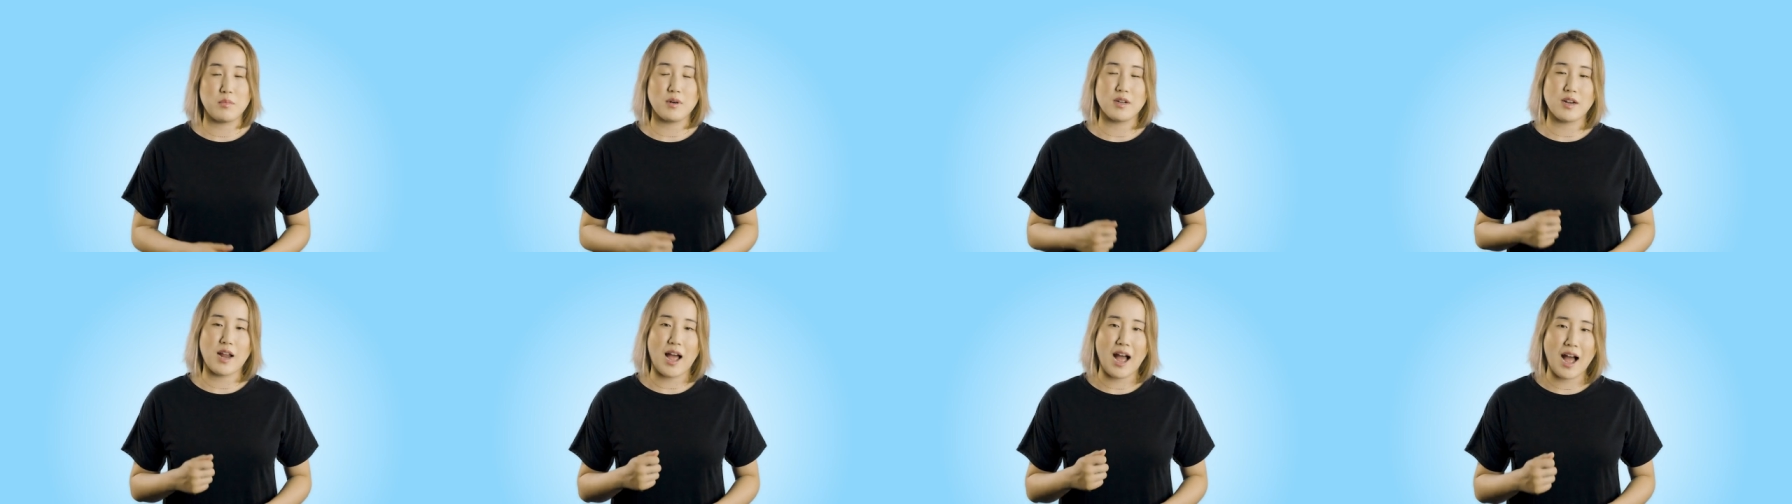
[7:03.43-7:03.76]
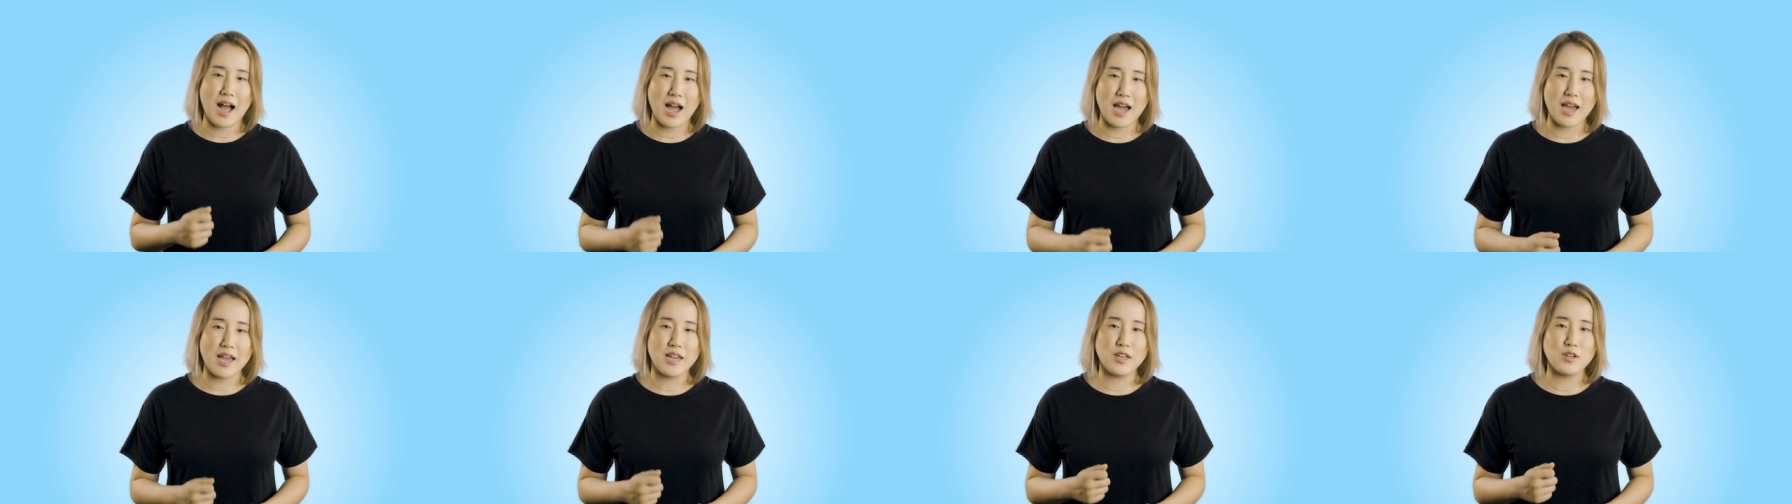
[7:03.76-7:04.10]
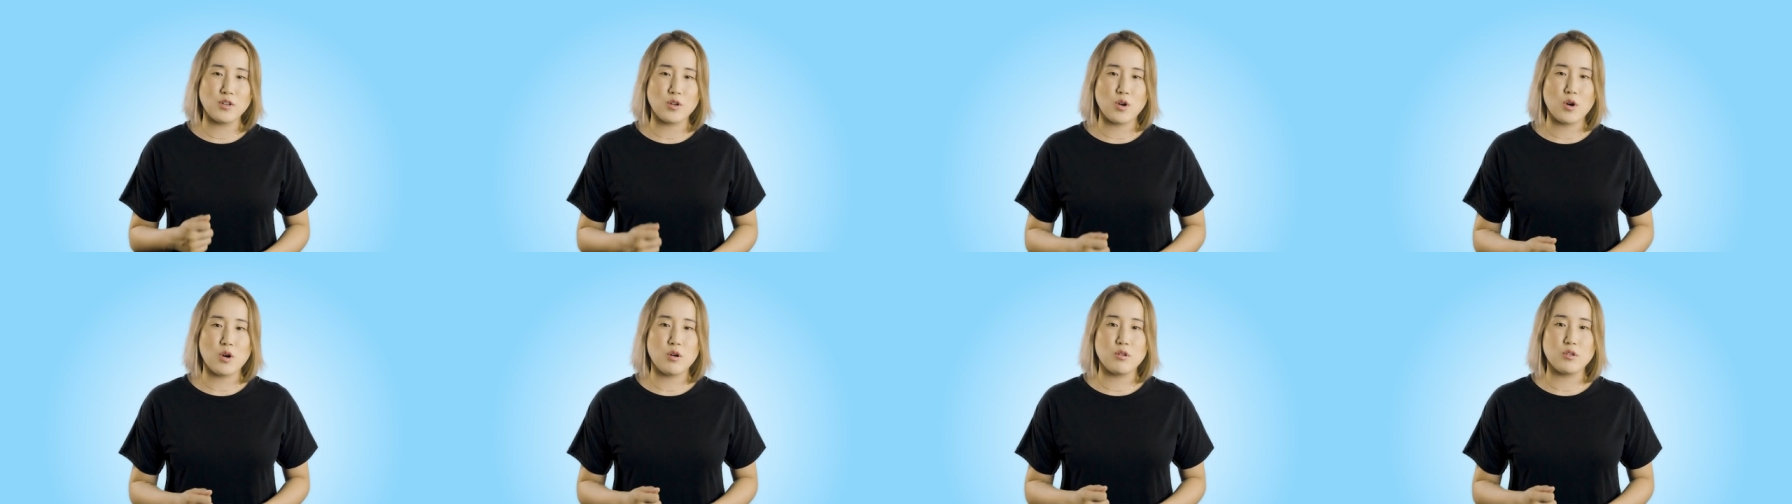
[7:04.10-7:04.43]
But I
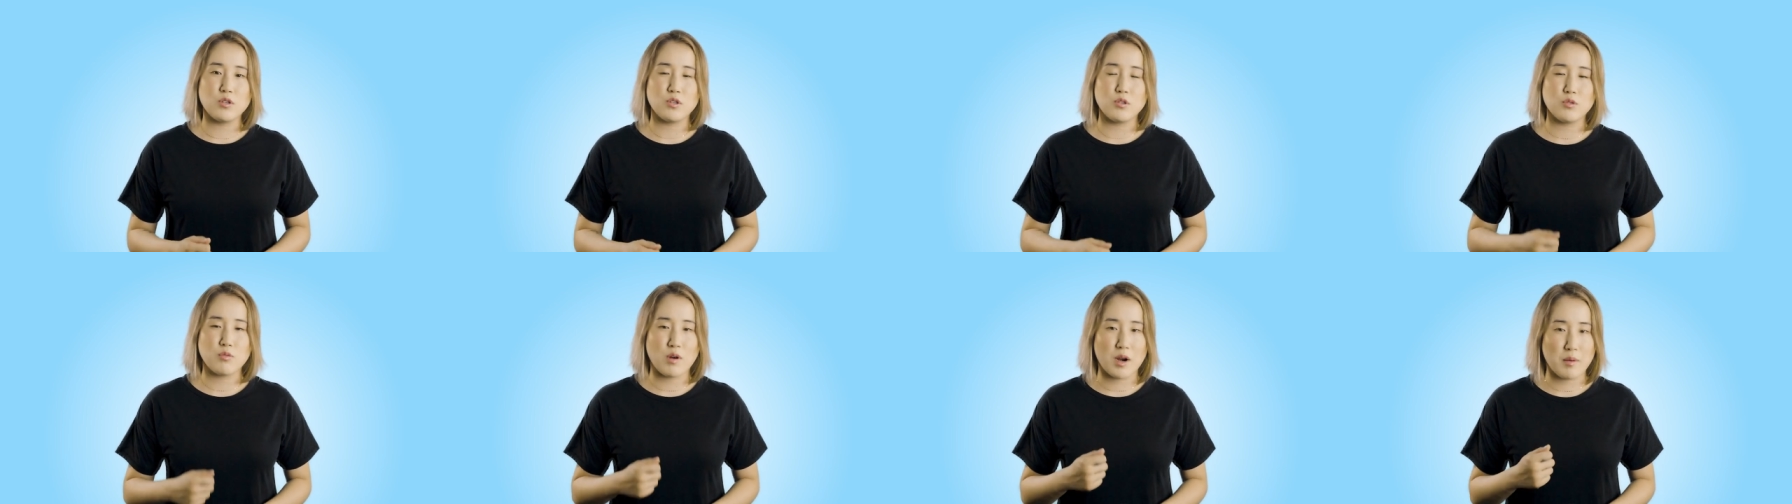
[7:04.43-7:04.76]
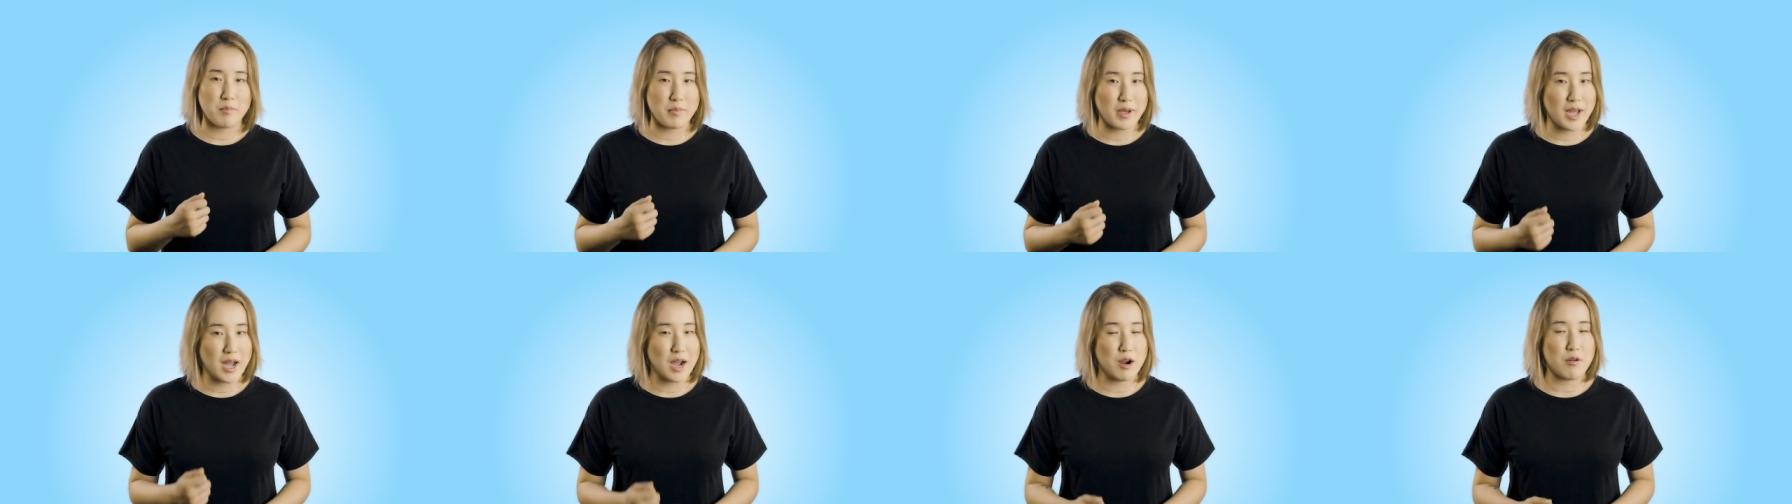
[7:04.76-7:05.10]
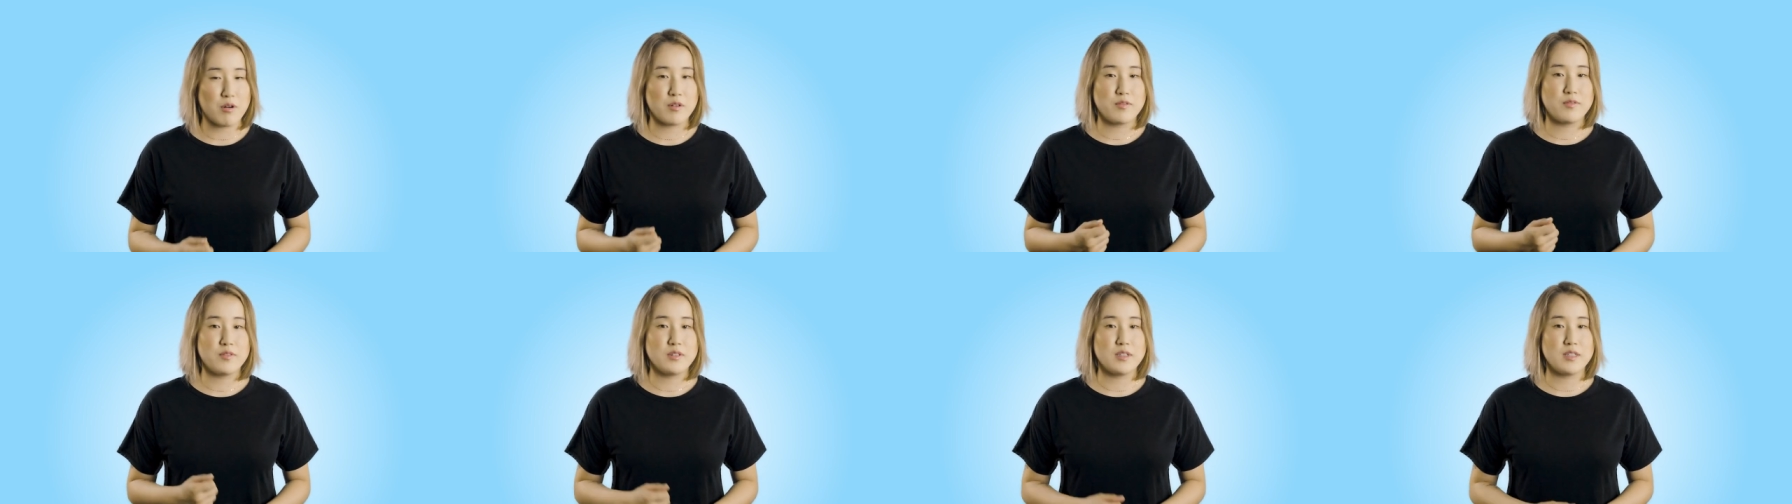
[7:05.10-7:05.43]
know you are
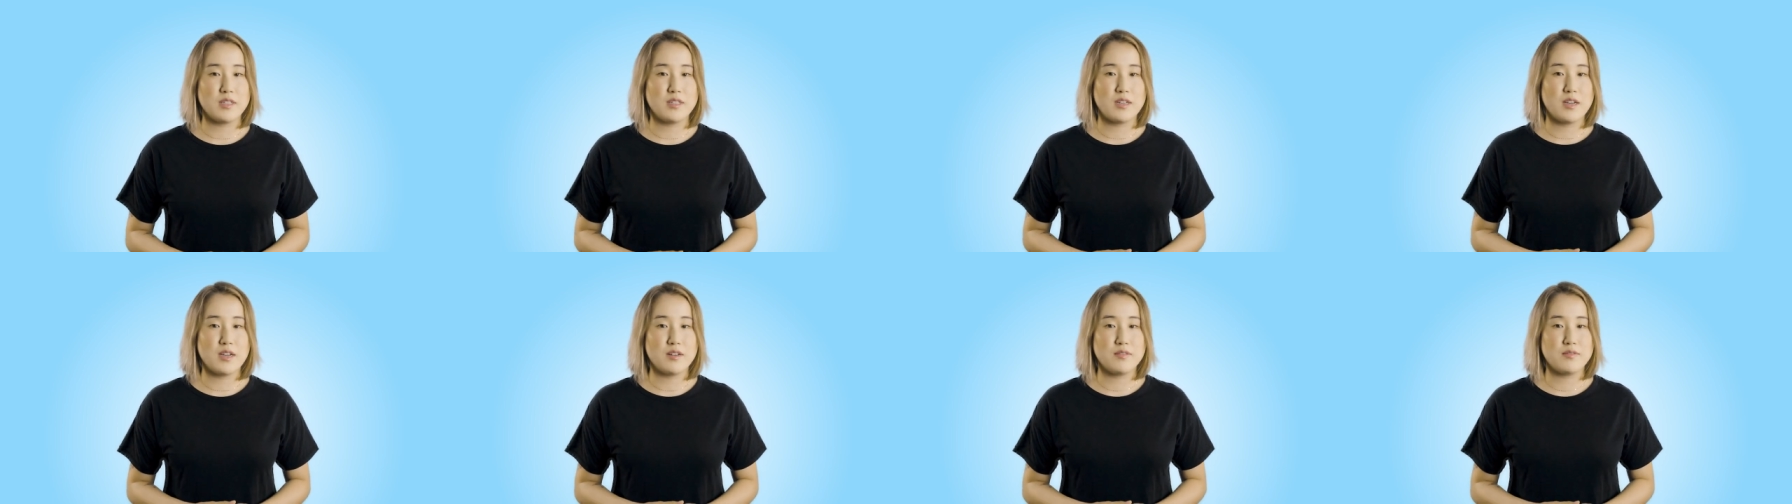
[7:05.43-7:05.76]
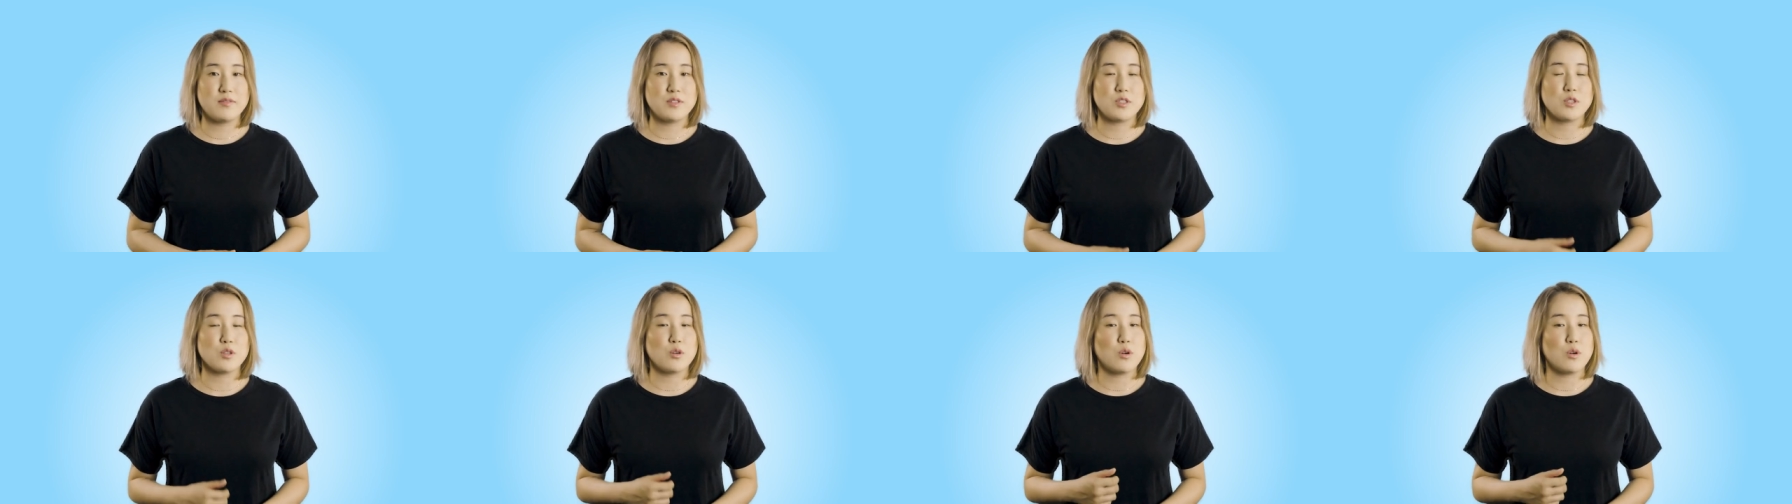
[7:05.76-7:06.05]
powerful enough